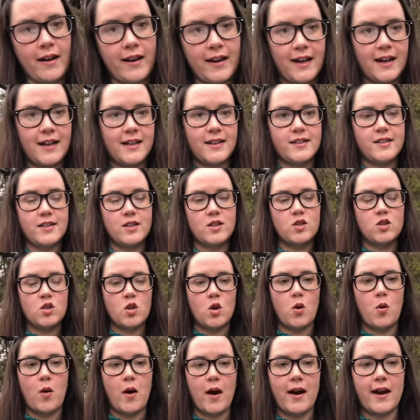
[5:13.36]
guys,
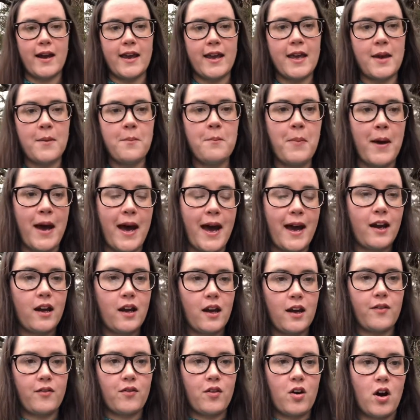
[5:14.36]
so I am back.
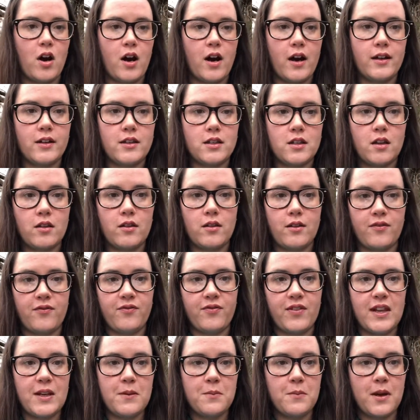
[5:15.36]
I've got the
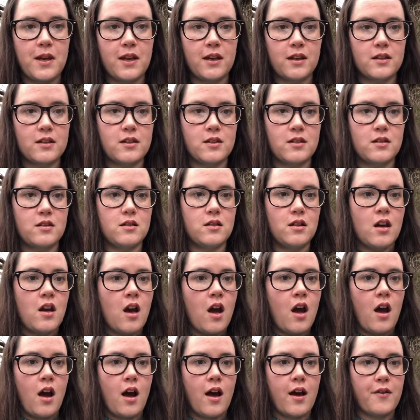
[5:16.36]
feed mixed,
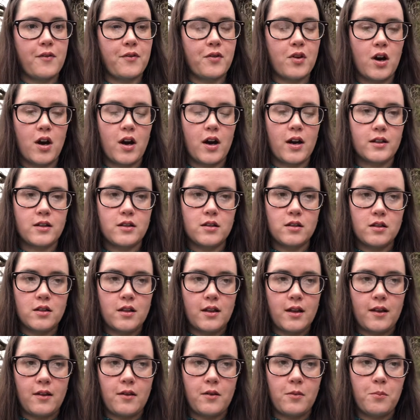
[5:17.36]
I've got
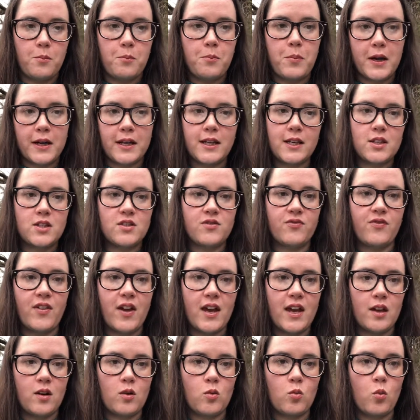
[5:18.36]
the bunnies
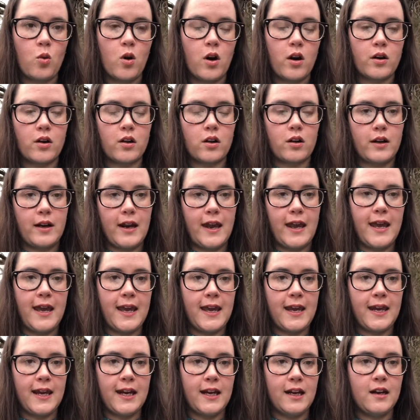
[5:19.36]
fed and watered and
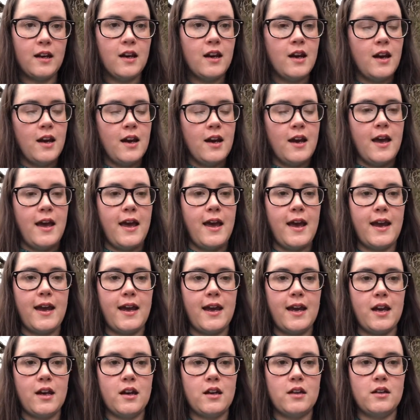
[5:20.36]
hayed,
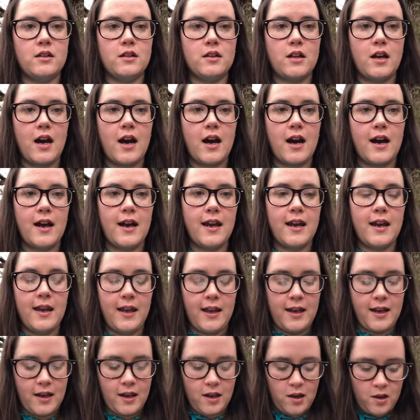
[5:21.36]
and I
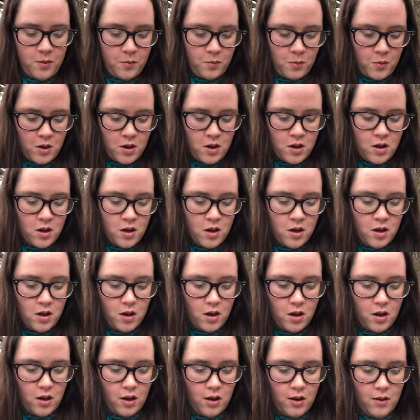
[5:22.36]
am
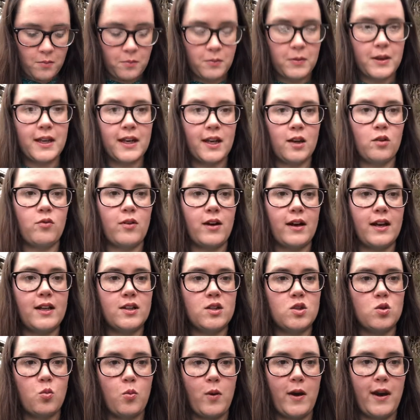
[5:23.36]
um, getting ready
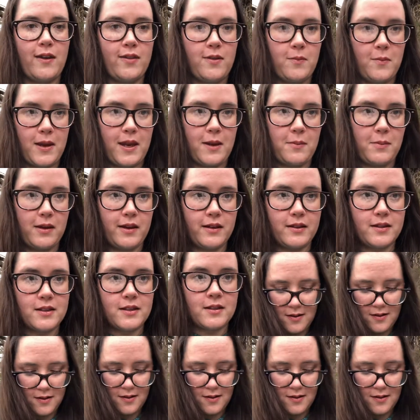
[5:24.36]
to weigh the babies.